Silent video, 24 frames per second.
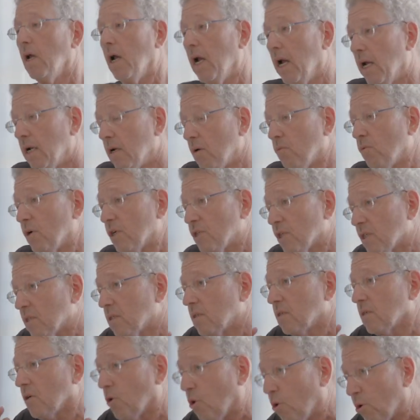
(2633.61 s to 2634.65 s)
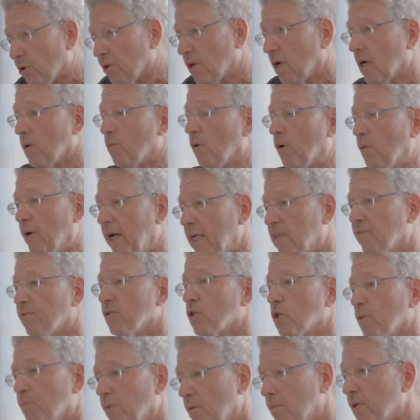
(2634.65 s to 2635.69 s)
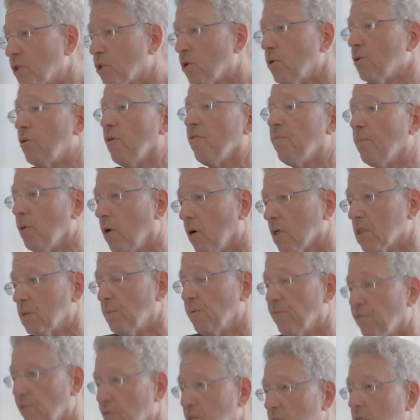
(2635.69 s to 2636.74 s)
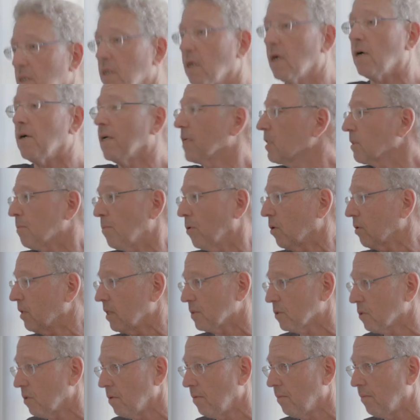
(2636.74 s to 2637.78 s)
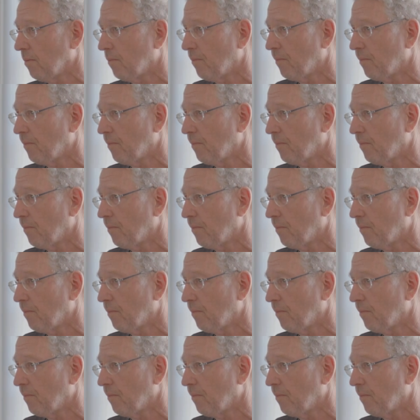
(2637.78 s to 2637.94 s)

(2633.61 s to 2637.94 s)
And we're just cordial. We wait for supermajority of blocks before sending our next block. That's all.